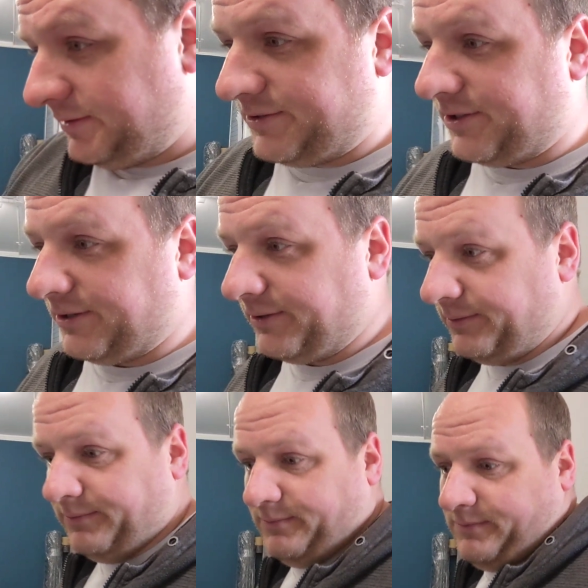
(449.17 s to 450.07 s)
So
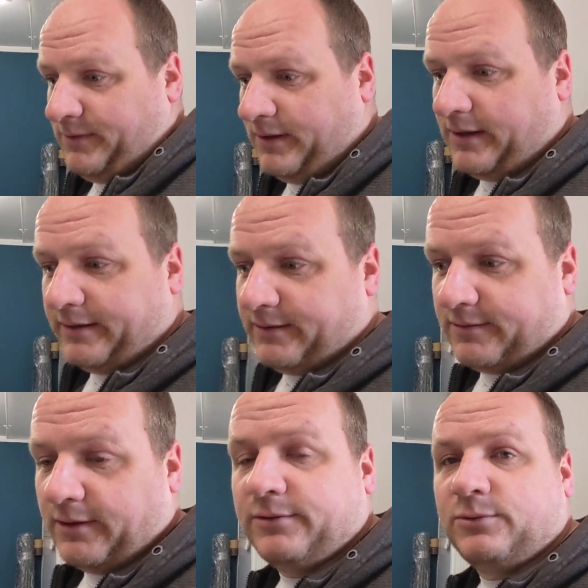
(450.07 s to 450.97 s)
I
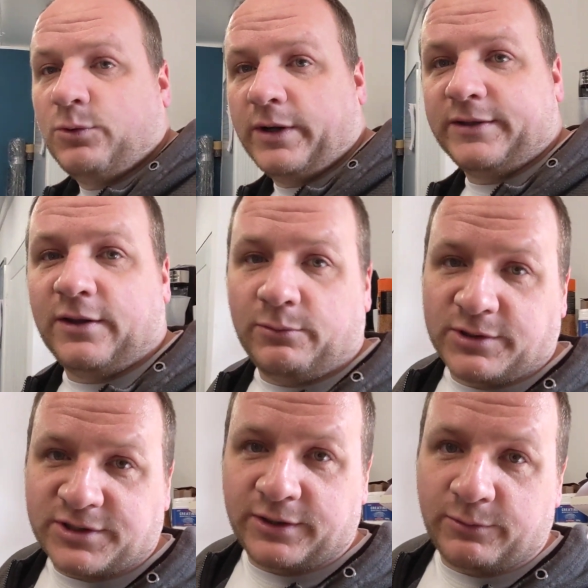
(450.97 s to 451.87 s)
don't quite know
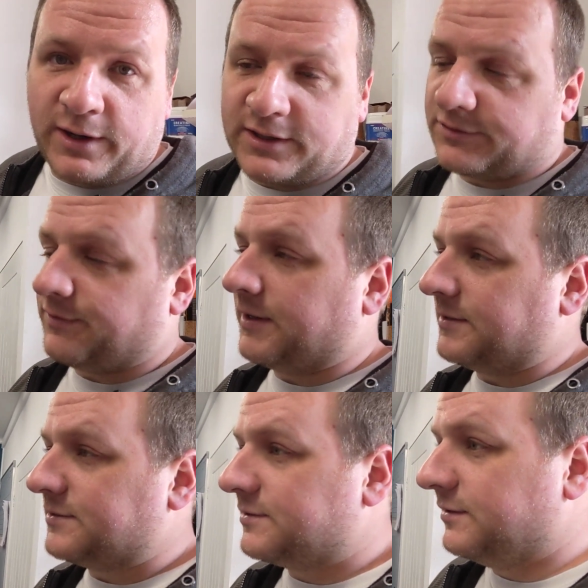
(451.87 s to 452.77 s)
what's going to work as far
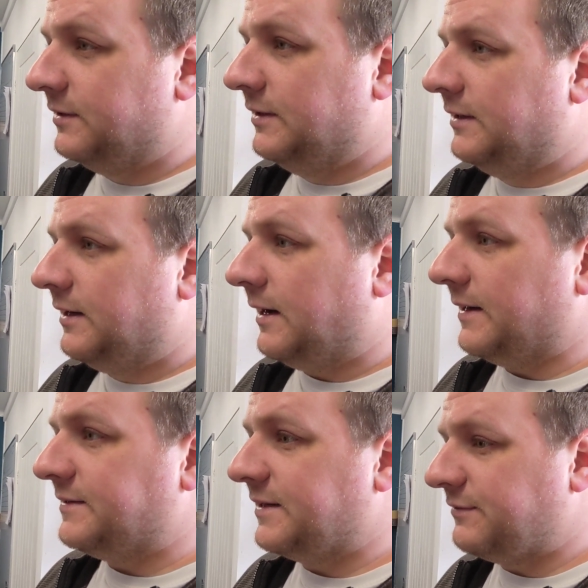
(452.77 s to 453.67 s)
as
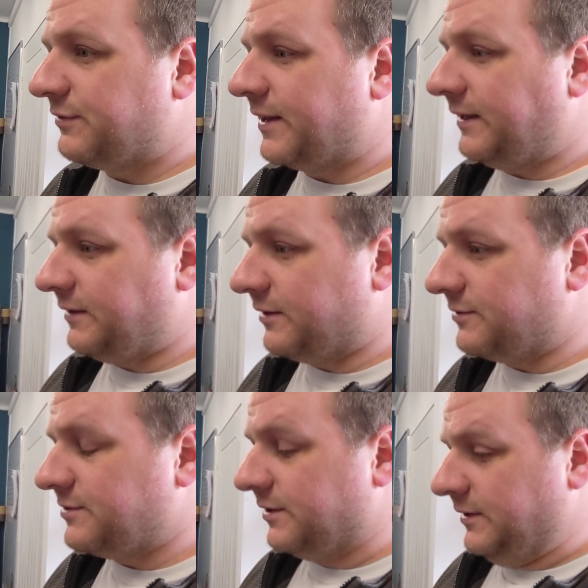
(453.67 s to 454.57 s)
ID for that
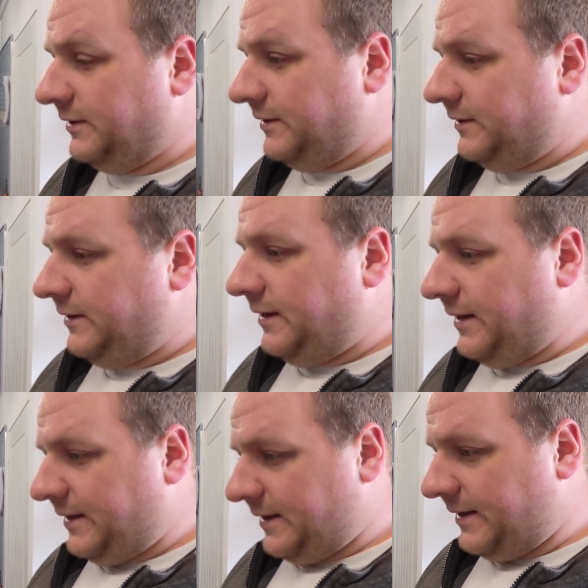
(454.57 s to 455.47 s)
goes.
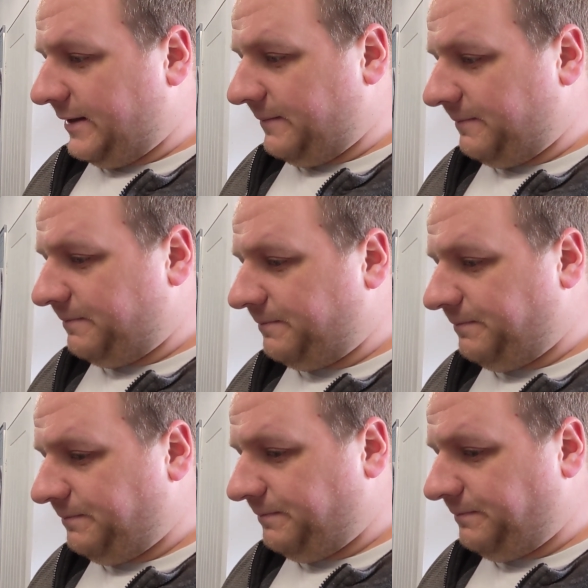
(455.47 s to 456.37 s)
And
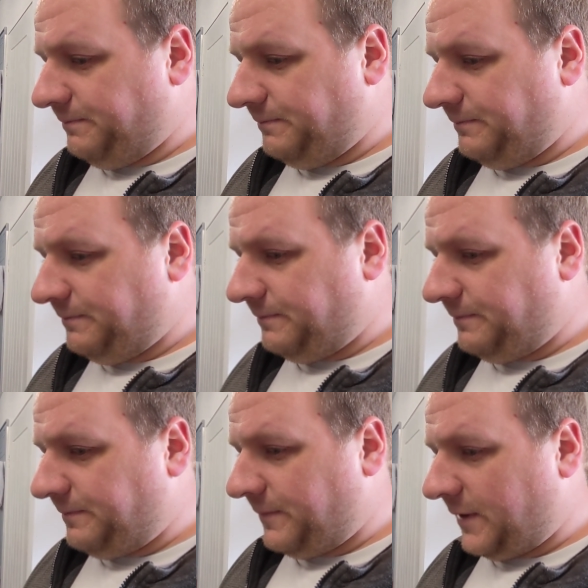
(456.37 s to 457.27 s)

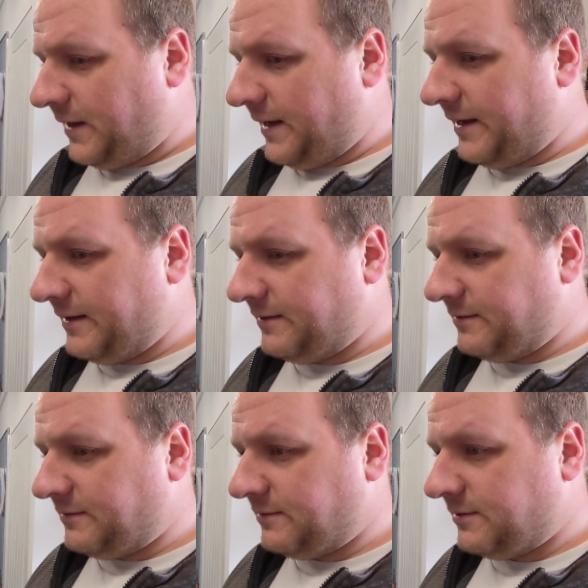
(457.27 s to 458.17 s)

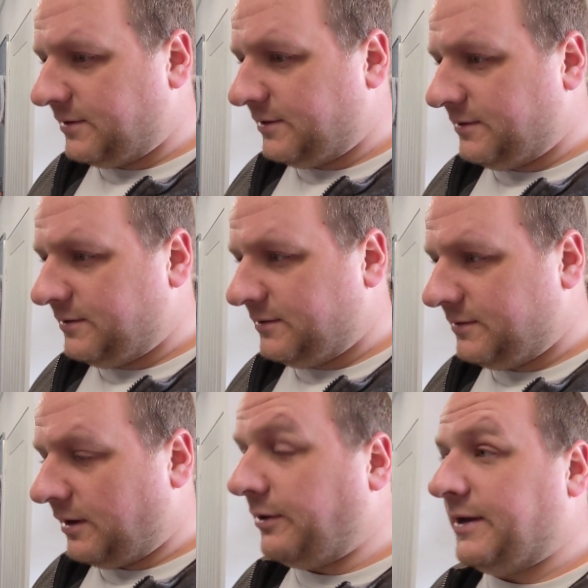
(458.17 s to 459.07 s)

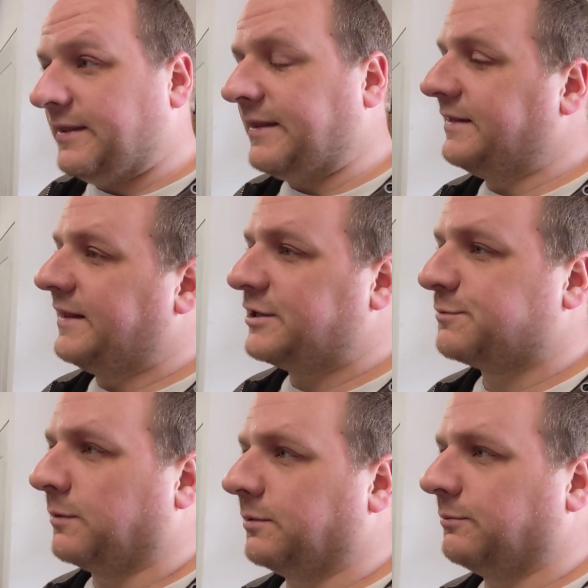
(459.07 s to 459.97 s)
oh yeah, then the next
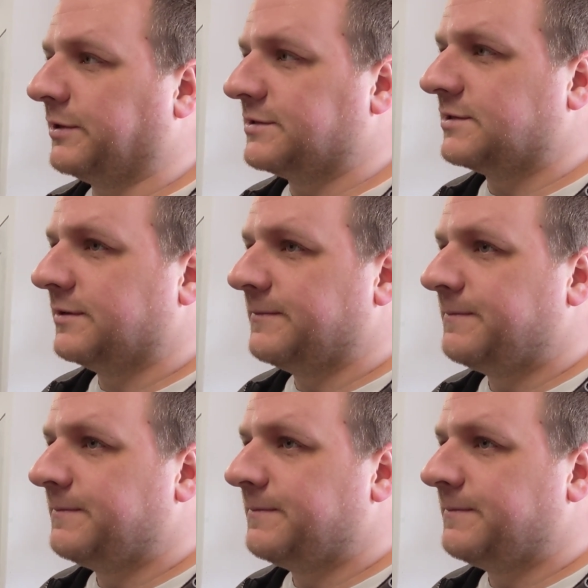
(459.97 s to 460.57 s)
problem was,